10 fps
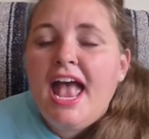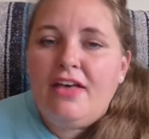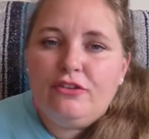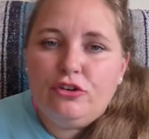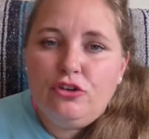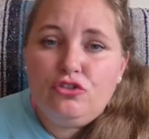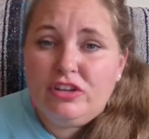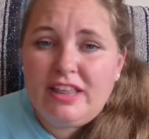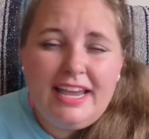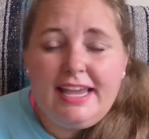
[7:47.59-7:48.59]
and they're
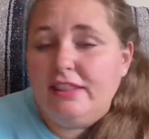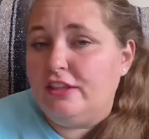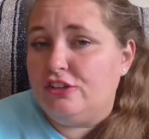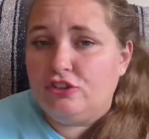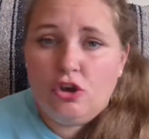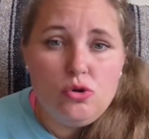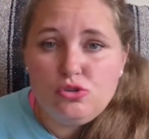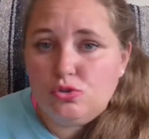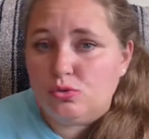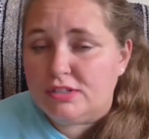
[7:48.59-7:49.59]
usually like in this
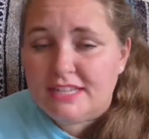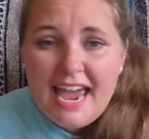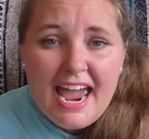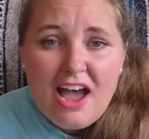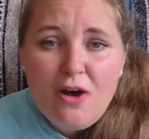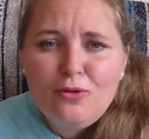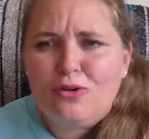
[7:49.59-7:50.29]
coastal town,